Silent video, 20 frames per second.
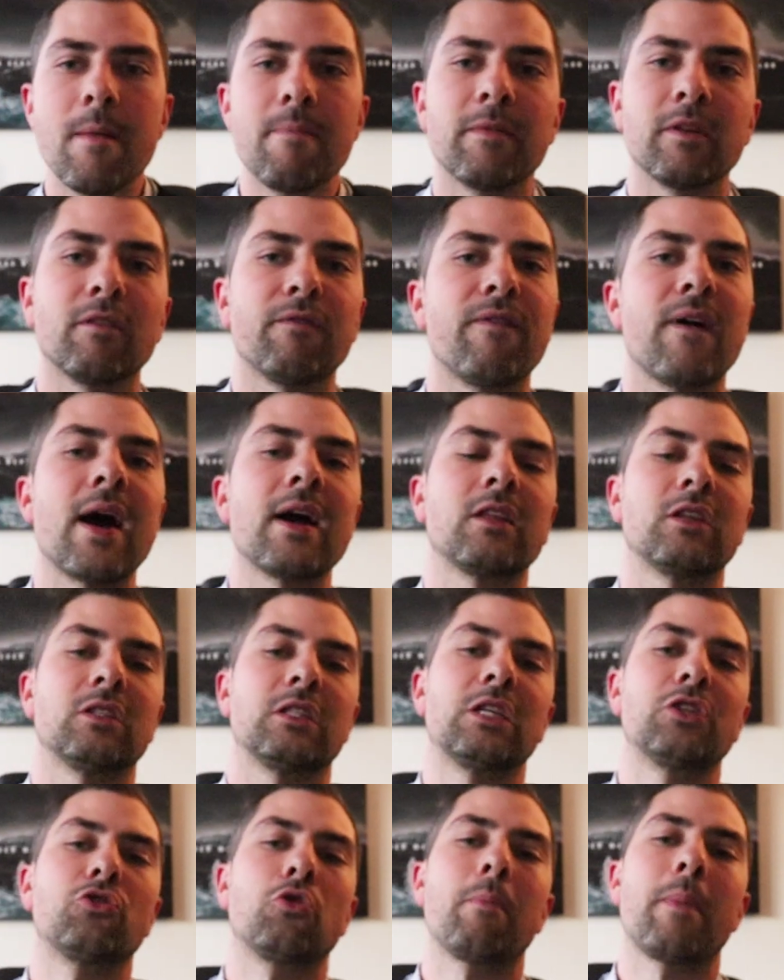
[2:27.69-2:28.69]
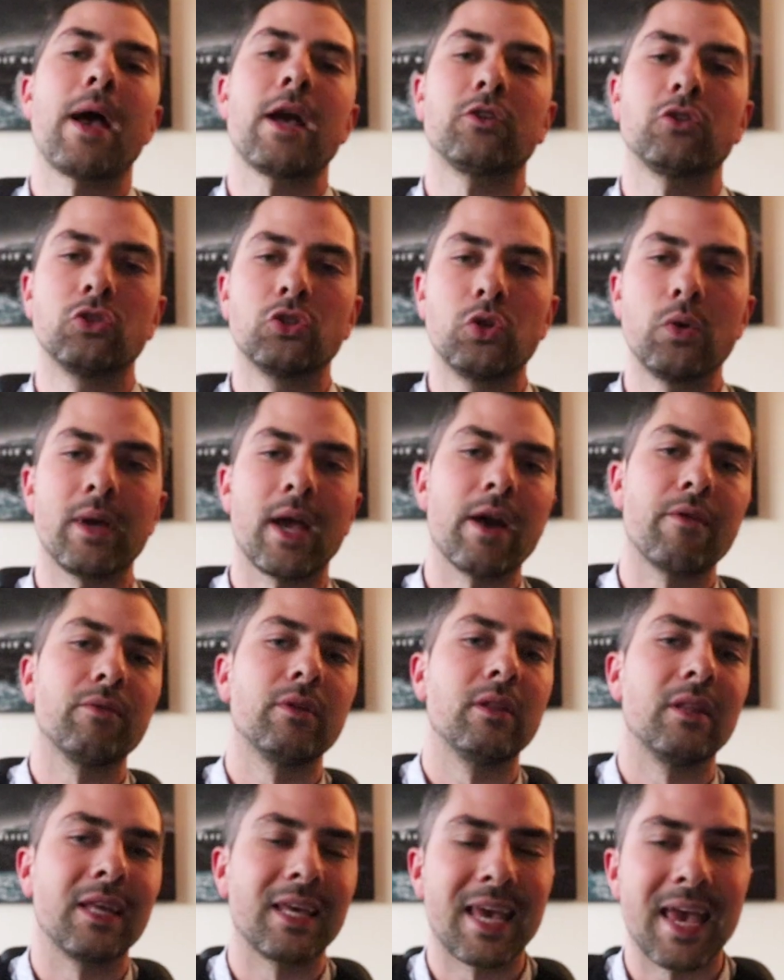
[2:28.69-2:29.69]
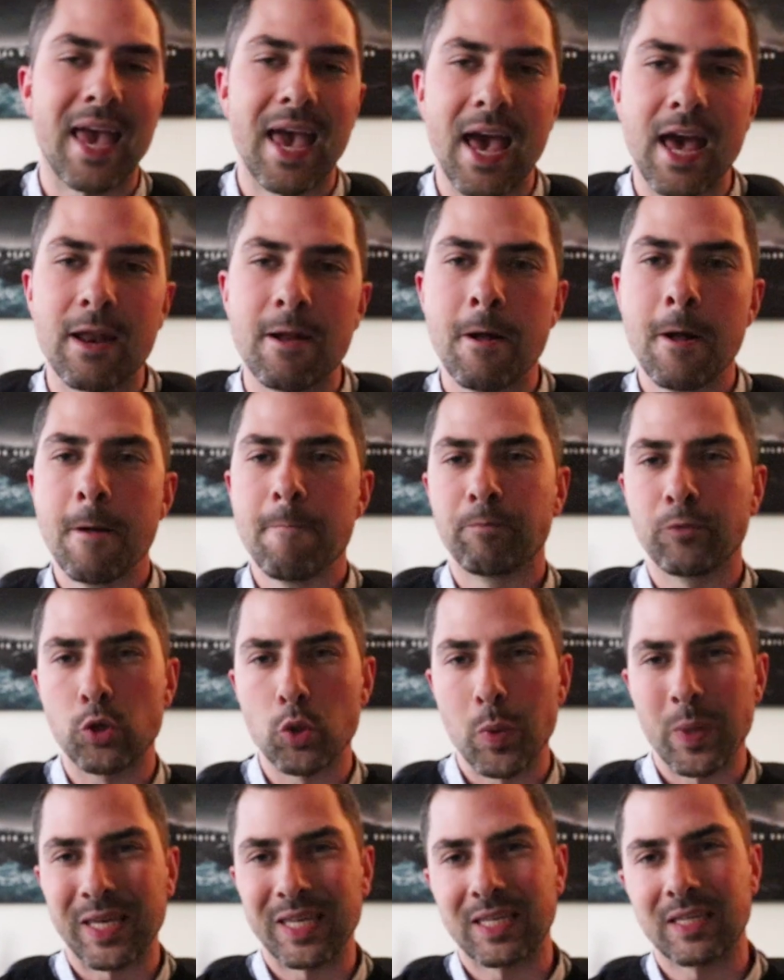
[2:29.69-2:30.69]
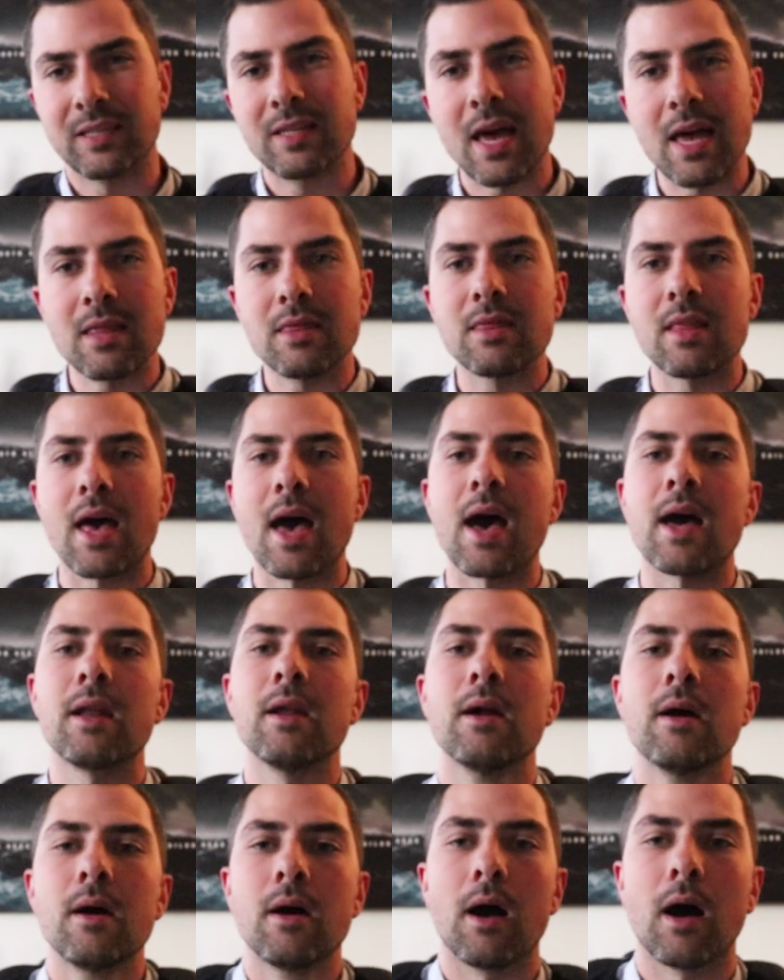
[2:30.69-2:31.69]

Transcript: And the fact that central banks are doing everything they can to extend that,